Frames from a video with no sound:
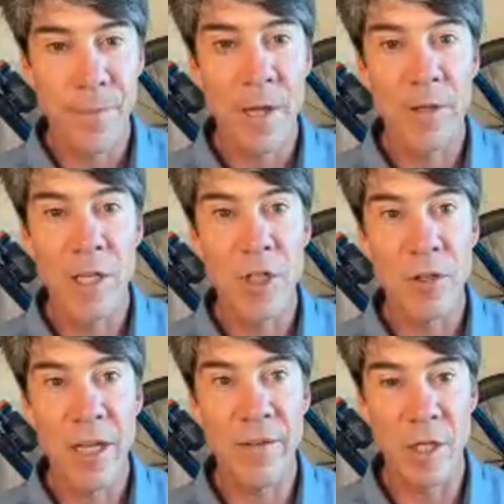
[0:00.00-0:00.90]
unless you
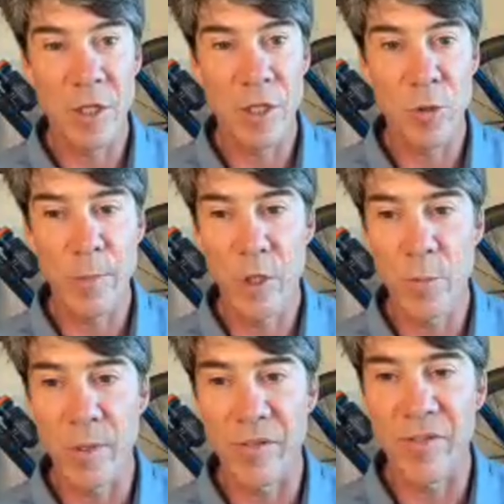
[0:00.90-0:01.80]
live in a super
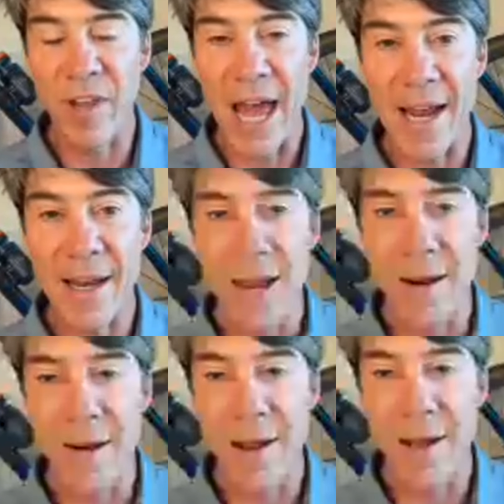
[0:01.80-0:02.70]
duper flat
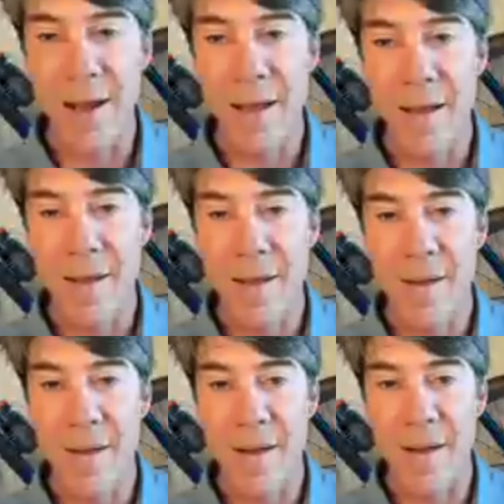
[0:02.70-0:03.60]
area
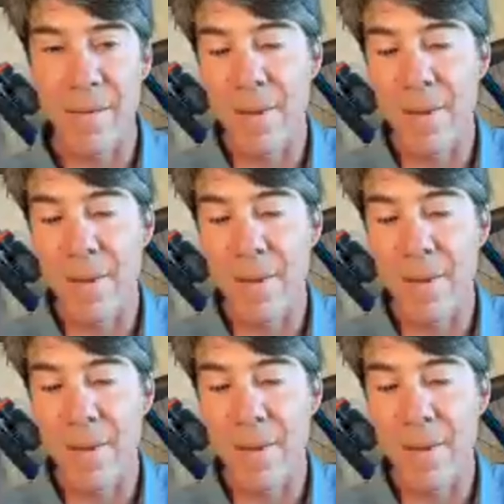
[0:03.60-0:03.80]
uh,